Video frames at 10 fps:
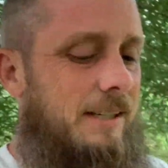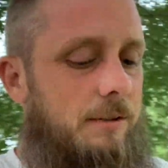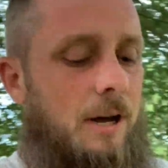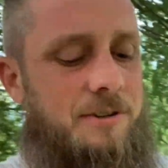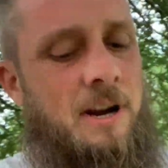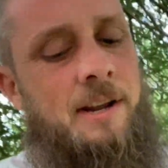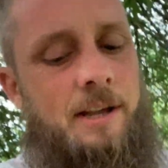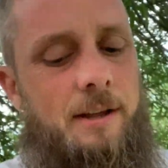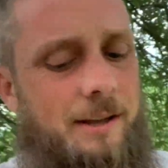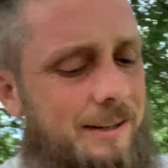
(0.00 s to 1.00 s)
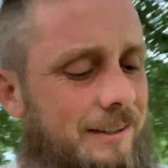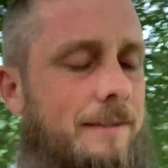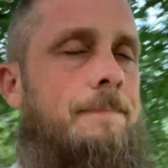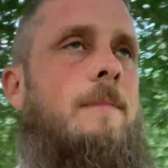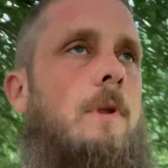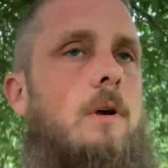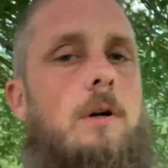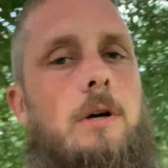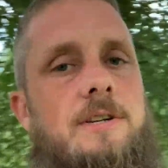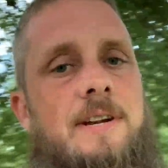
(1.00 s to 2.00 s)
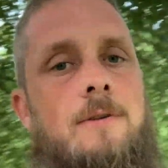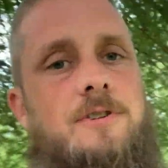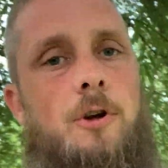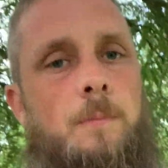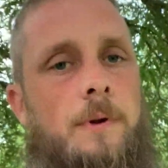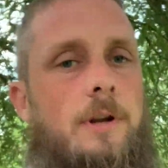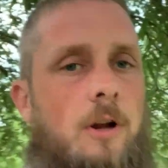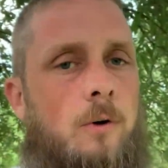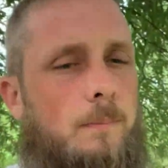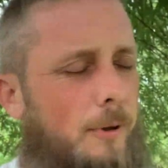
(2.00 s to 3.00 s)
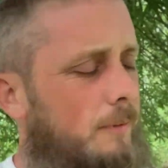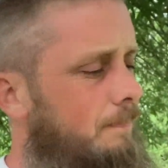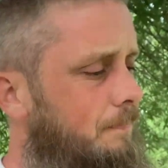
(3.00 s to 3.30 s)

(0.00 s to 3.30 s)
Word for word: not trying to get. It sounds stupid, you know, but